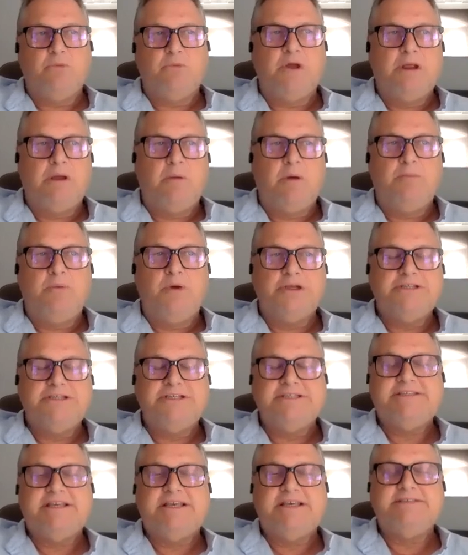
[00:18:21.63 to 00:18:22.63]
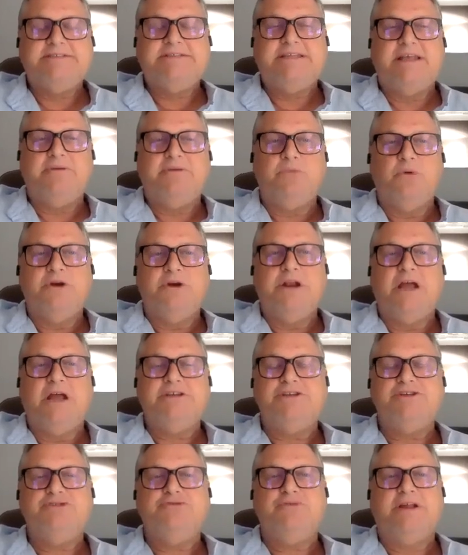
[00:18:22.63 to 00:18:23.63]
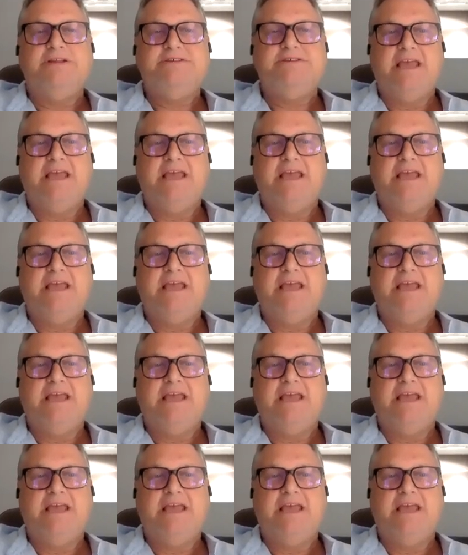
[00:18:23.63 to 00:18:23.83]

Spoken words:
one point she says that we're not just